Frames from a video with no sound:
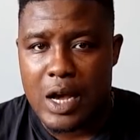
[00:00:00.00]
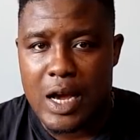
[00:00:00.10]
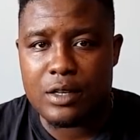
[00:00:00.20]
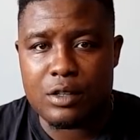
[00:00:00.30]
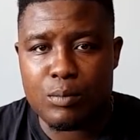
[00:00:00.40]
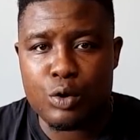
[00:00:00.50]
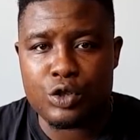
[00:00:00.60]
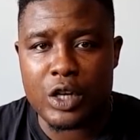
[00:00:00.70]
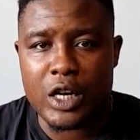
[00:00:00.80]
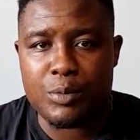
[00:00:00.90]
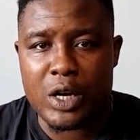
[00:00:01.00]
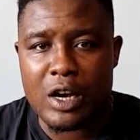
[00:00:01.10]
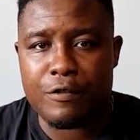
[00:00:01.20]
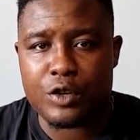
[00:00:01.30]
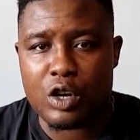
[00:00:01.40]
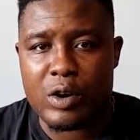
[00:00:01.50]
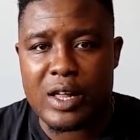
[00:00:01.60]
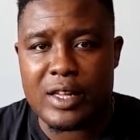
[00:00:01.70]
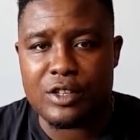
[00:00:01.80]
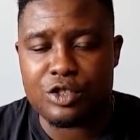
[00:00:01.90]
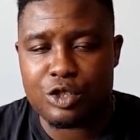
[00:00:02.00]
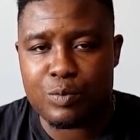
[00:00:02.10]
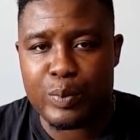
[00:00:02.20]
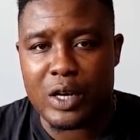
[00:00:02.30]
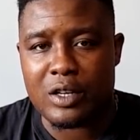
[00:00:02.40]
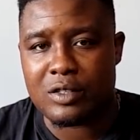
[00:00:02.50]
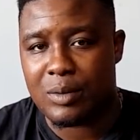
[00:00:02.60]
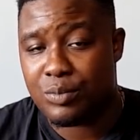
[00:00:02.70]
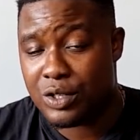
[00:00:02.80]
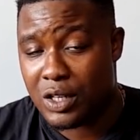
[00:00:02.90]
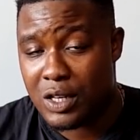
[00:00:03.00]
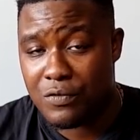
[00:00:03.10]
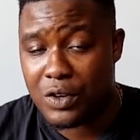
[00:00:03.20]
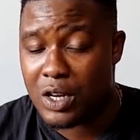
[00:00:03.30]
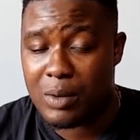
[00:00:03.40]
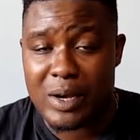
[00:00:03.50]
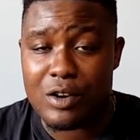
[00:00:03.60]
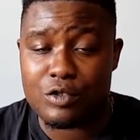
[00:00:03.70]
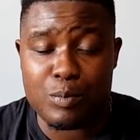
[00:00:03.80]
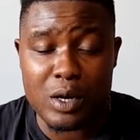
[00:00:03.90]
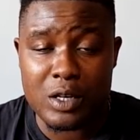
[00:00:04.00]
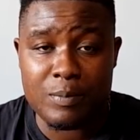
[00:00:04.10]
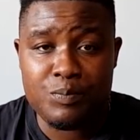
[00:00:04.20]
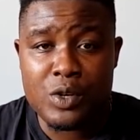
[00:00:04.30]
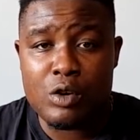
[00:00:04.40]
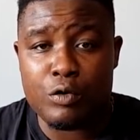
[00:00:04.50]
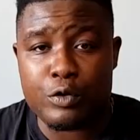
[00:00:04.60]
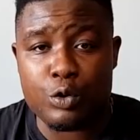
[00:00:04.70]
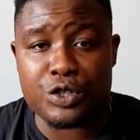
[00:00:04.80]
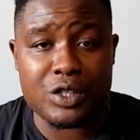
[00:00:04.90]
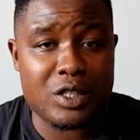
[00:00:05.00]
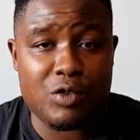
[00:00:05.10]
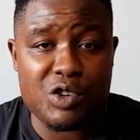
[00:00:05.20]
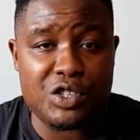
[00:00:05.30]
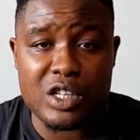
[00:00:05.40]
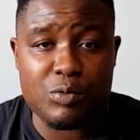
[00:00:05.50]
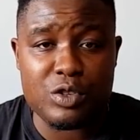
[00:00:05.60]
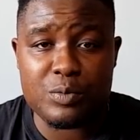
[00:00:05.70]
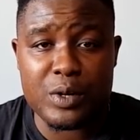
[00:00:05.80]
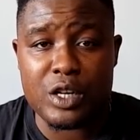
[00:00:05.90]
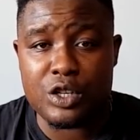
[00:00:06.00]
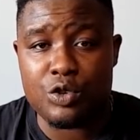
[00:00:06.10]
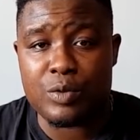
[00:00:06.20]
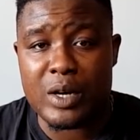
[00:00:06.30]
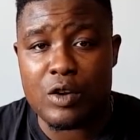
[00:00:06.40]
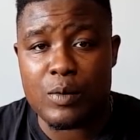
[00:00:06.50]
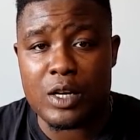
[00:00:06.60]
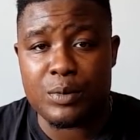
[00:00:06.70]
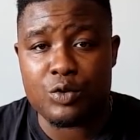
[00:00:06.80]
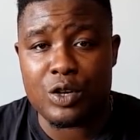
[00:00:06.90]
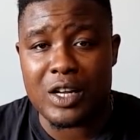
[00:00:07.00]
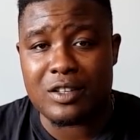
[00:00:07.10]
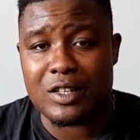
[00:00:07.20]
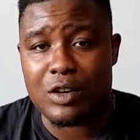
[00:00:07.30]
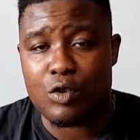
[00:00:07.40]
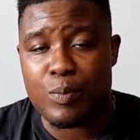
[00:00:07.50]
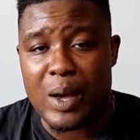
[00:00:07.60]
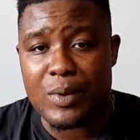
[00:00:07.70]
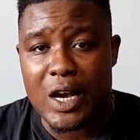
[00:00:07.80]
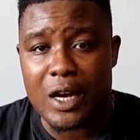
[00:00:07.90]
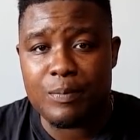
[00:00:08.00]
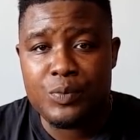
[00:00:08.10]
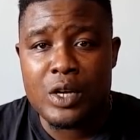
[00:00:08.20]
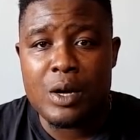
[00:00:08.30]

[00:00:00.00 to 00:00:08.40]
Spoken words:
And in the modern game, you have to go out there and spend some significant amount of money. Of course, as I said recently, we spent a huge amount of money between, like I said, on Aubameyang.